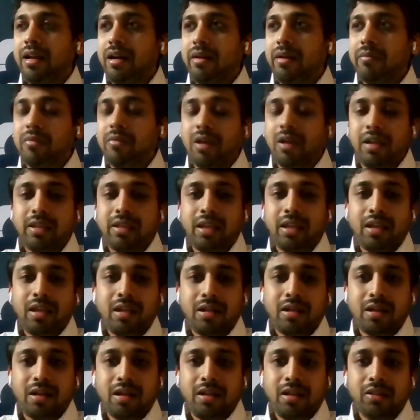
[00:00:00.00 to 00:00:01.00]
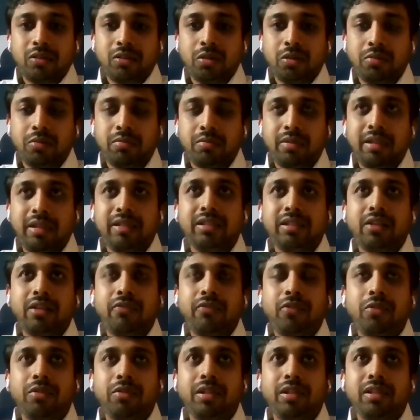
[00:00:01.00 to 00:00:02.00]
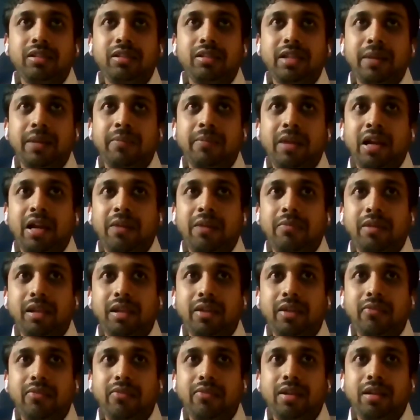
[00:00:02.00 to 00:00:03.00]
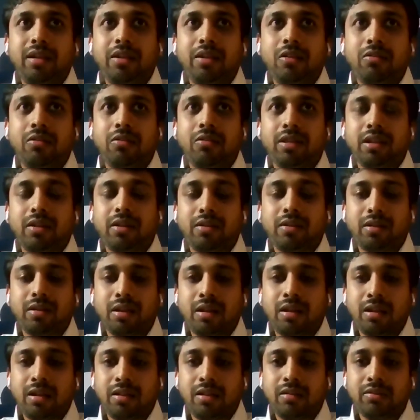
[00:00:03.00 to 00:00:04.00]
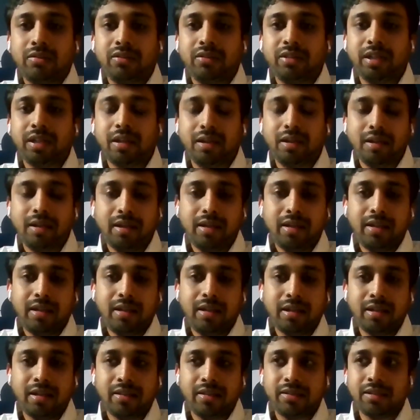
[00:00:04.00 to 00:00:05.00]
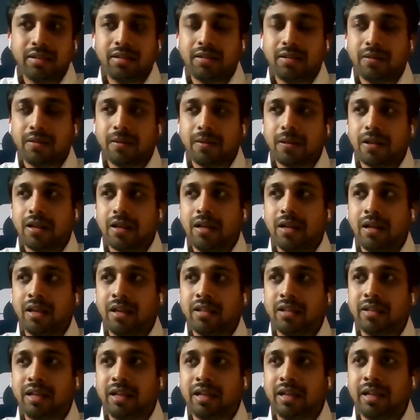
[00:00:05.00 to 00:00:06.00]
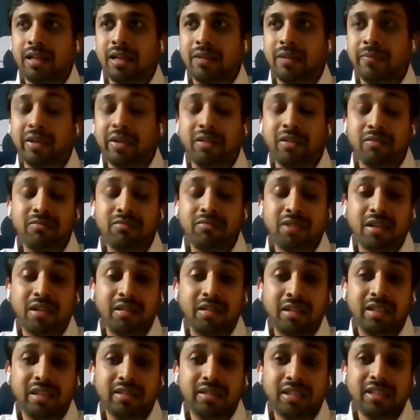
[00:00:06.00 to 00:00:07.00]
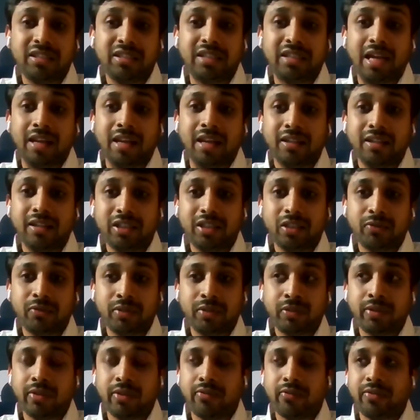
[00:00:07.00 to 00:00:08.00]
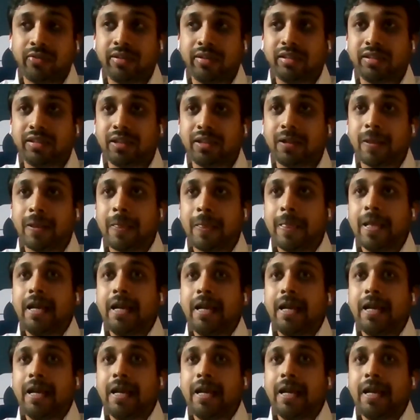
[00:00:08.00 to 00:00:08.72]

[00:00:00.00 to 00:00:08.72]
I think so these are few things I believe that I think generally as a these are the challenges which we are facing.